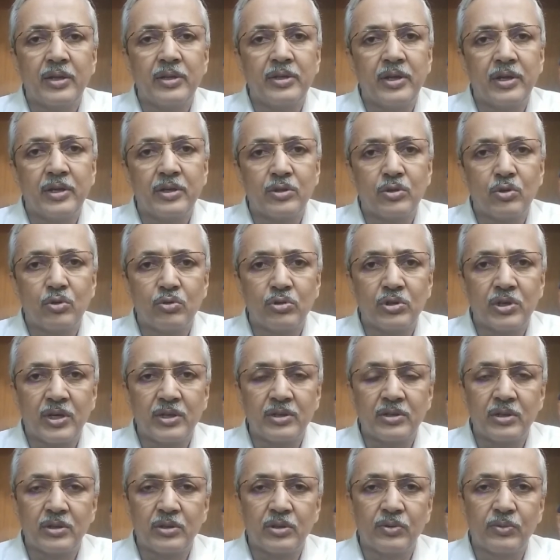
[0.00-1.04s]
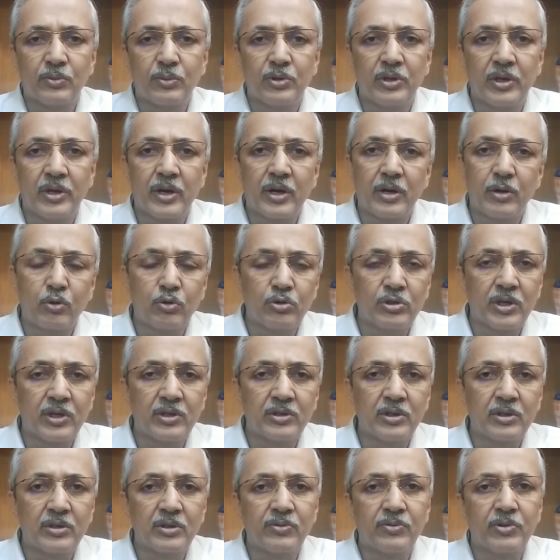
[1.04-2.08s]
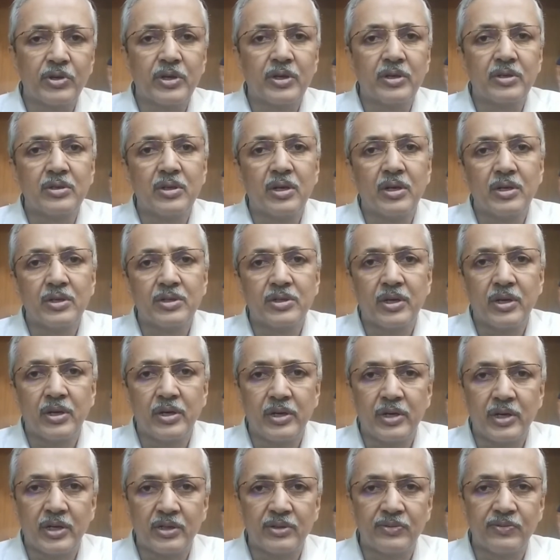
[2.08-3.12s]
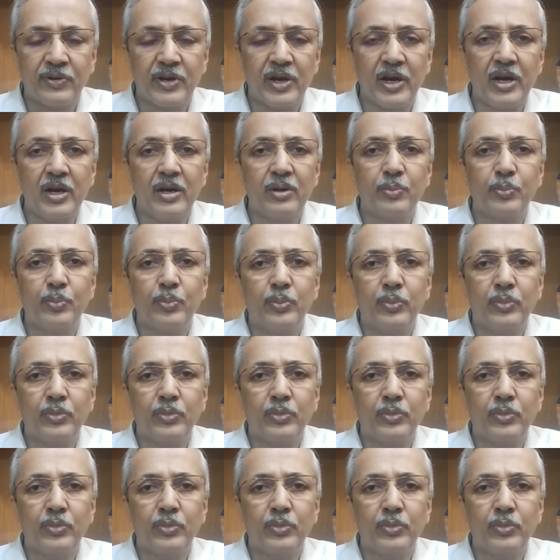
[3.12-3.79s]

and there are no chances of reconciliation, it has failed,